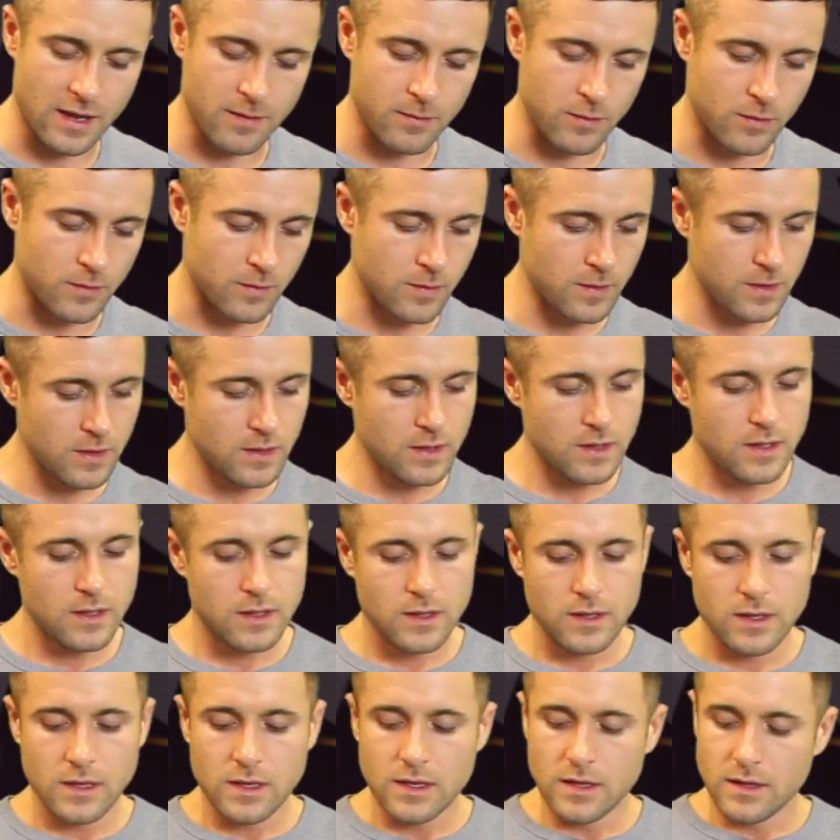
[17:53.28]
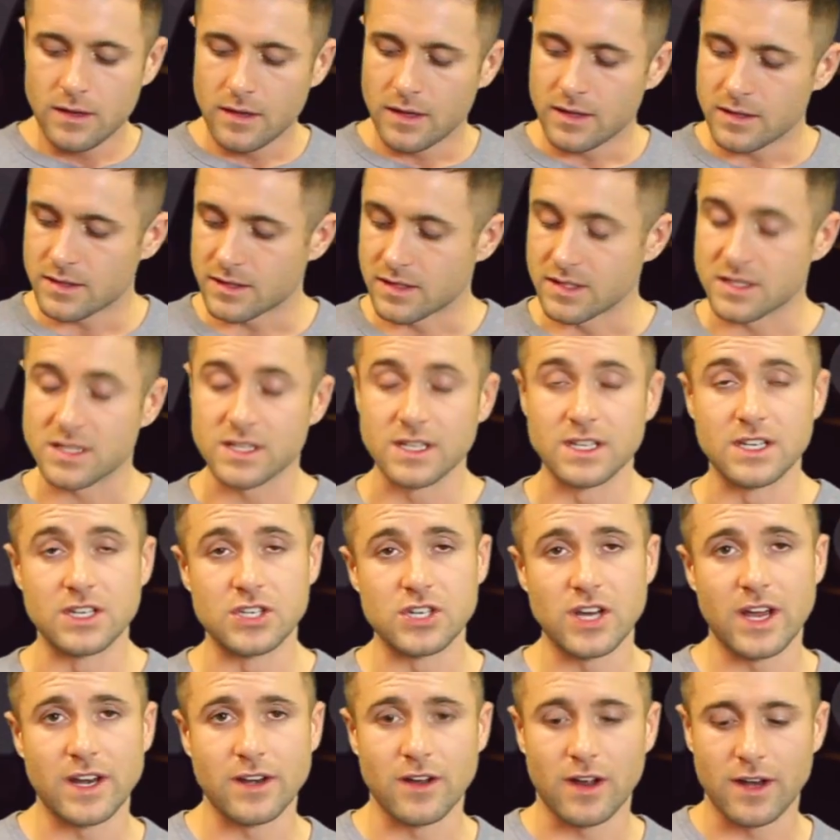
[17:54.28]
cable. It's the
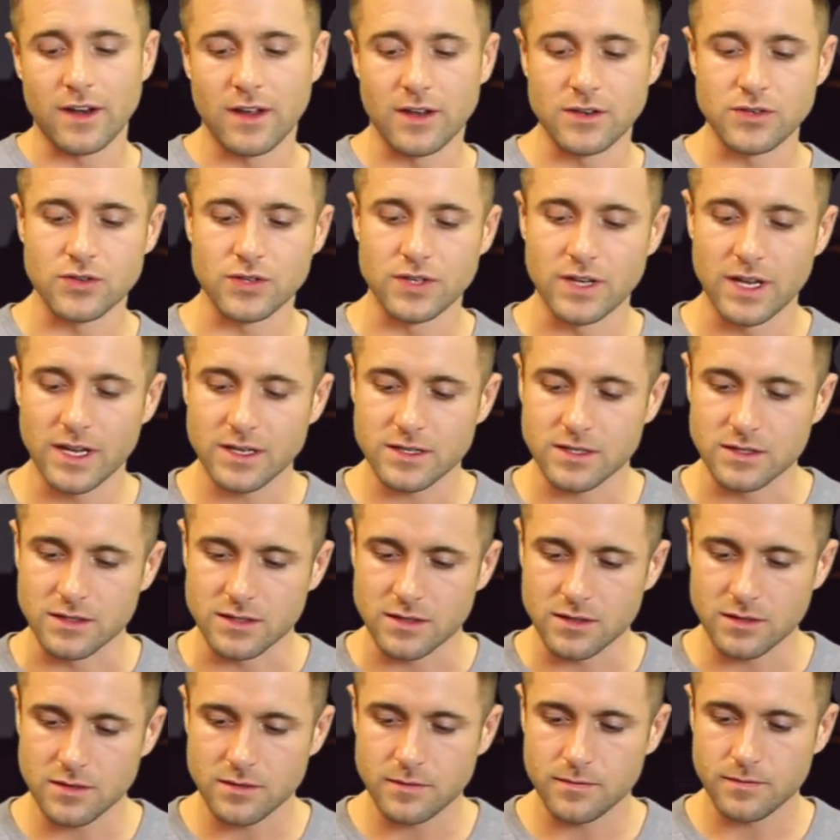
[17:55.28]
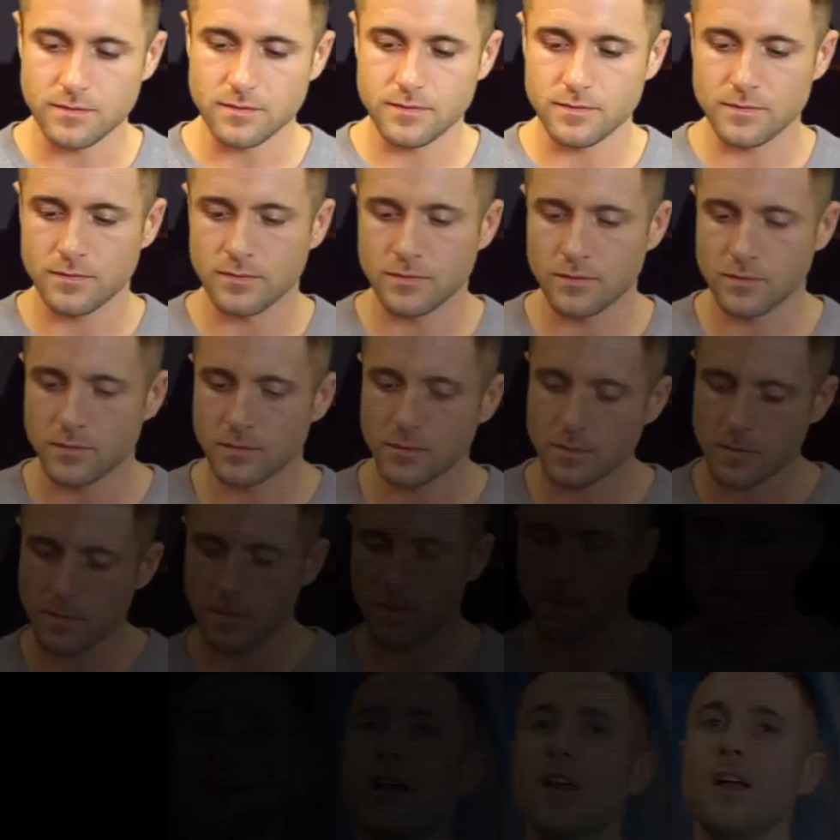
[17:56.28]
CDJ-900 Nexus.
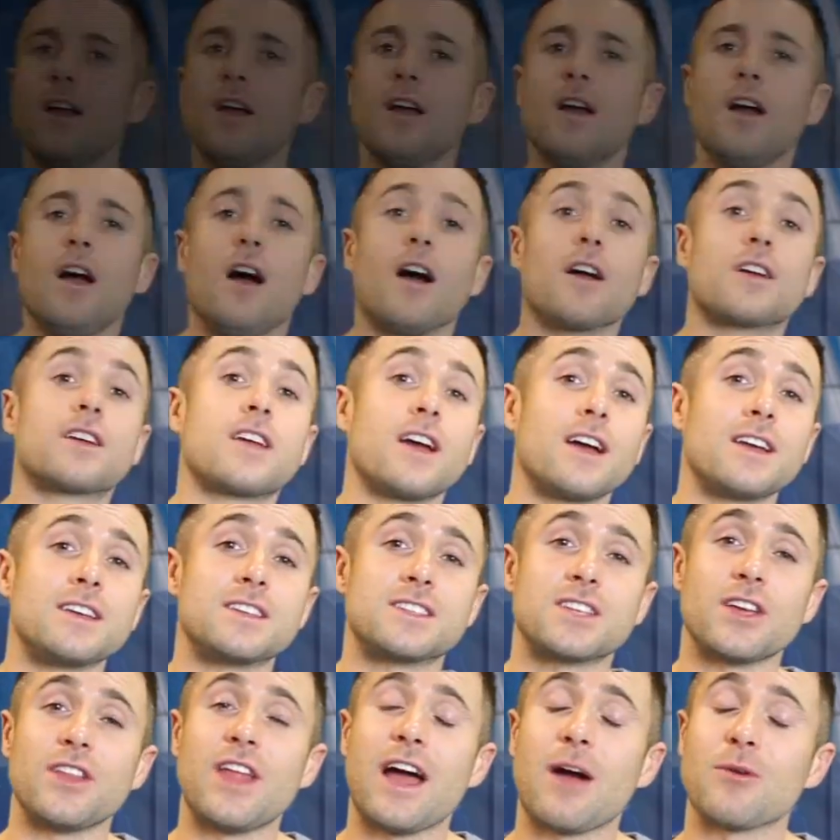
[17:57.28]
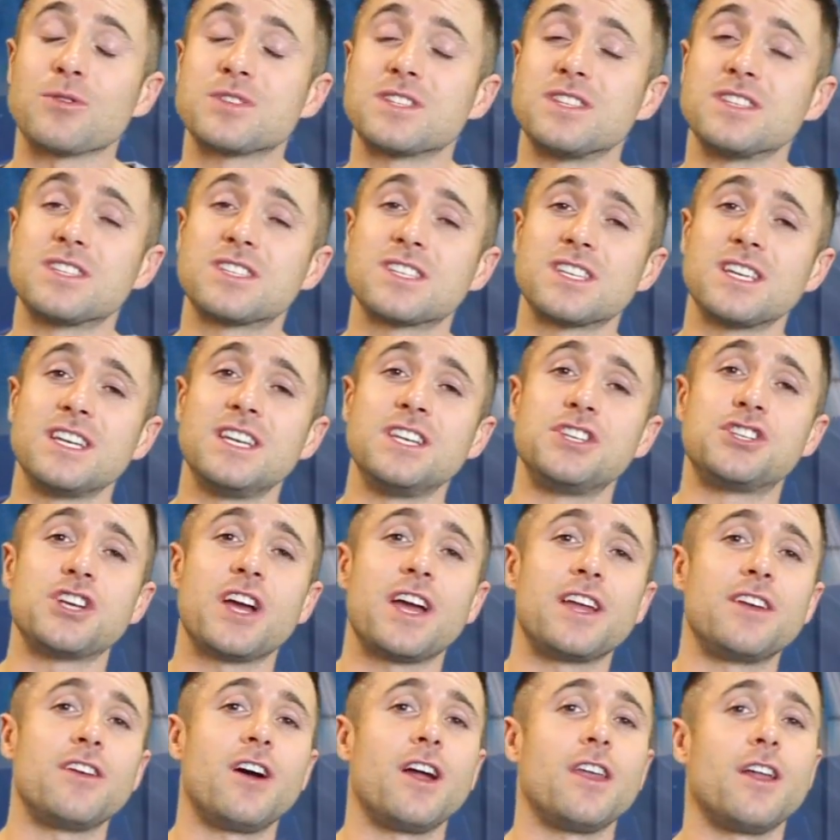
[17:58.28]
Okay, so that was the
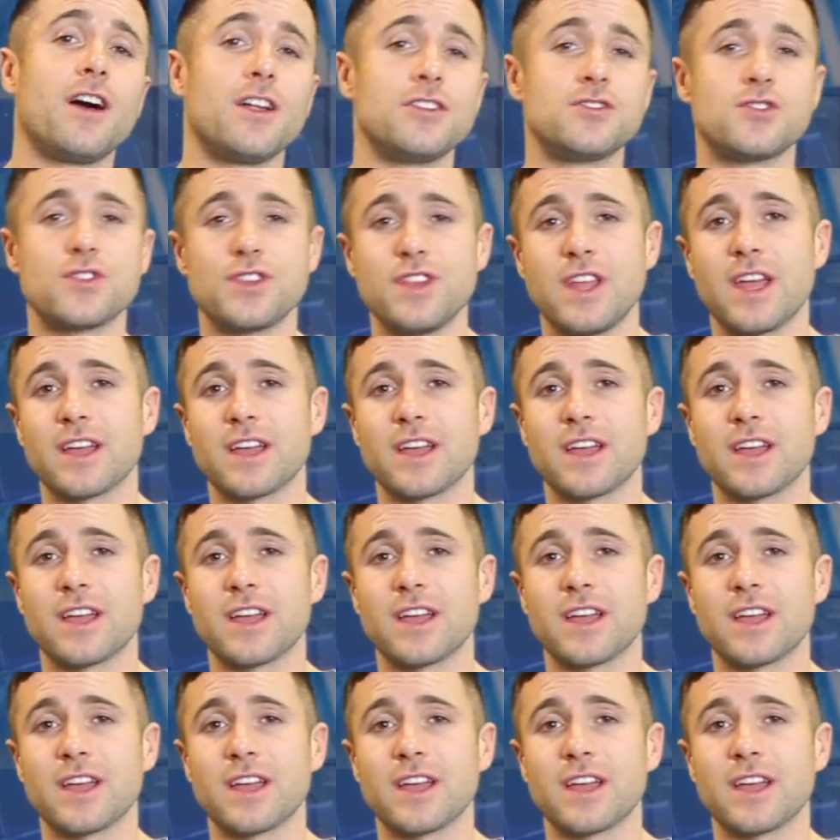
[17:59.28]
CDJ-900